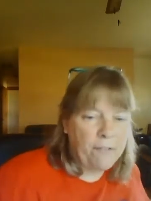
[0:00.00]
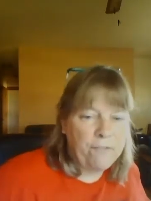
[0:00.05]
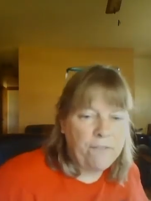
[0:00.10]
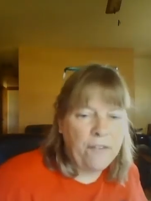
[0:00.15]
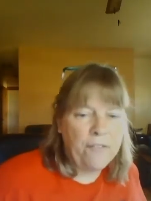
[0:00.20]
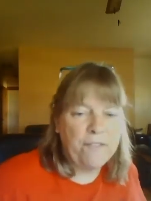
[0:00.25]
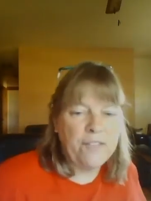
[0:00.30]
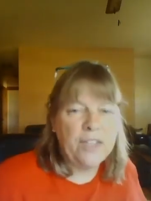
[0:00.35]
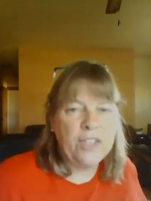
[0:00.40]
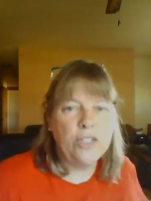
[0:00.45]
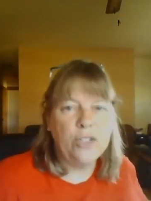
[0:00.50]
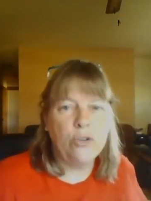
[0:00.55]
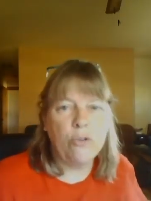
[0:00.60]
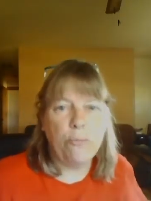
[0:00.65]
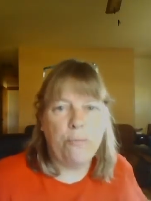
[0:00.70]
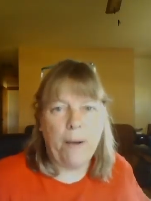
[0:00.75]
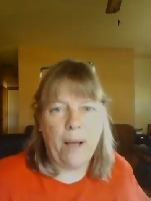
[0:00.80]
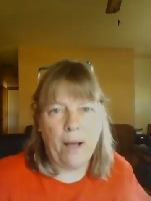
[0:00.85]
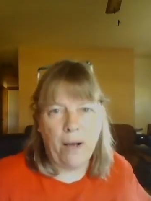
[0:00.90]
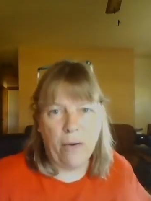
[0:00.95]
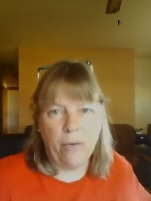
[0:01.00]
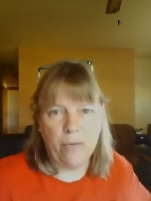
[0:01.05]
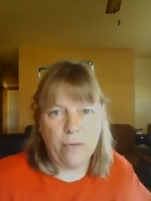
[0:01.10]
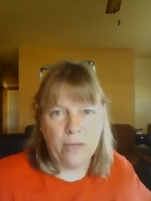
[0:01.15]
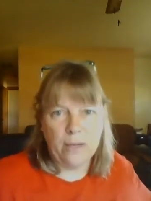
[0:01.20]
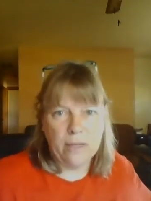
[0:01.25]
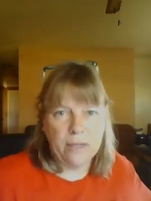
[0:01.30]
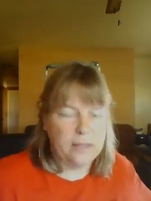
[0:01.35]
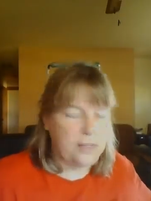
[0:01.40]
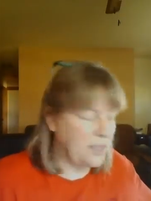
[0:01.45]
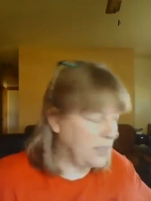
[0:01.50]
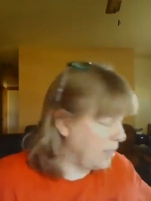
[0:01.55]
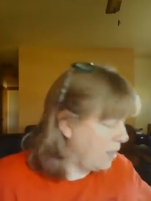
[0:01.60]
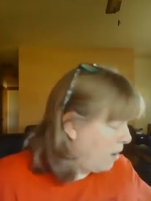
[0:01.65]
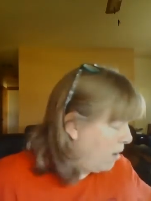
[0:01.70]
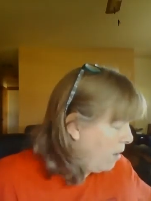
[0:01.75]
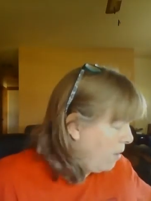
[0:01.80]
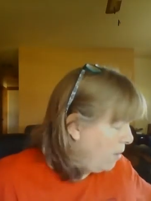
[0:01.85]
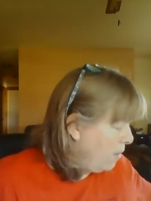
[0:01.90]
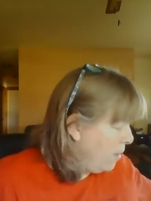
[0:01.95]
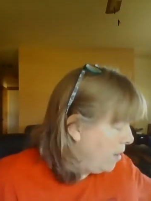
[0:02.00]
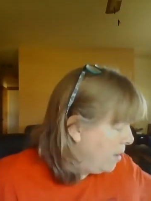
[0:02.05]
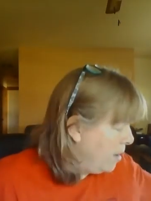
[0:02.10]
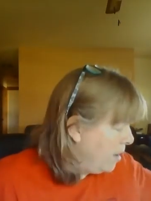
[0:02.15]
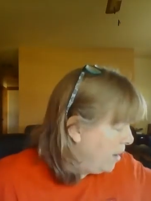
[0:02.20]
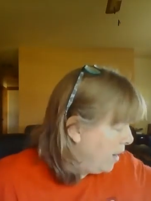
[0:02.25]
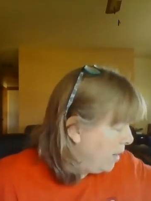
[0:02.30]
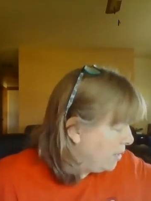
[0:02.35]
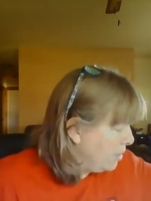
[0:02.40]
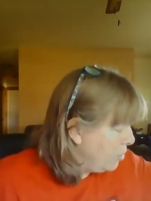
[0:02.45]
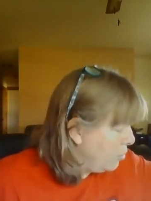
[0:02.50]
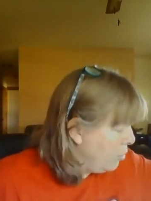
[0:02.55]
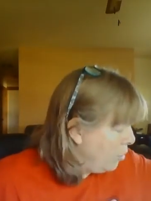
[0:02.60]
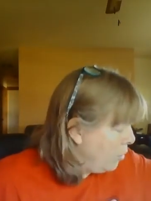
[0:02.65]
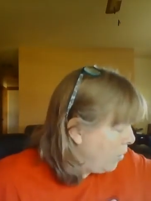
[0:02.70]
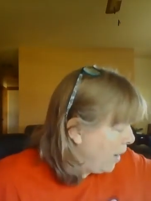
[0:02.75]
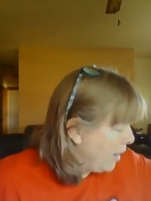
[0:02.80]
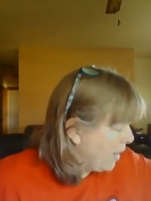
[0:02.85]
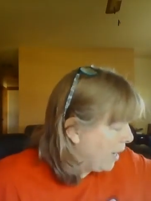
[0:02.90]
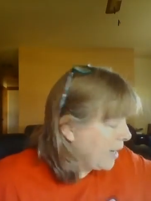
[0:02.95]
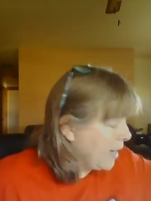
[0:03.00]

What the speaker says: a 52 pound skull. And I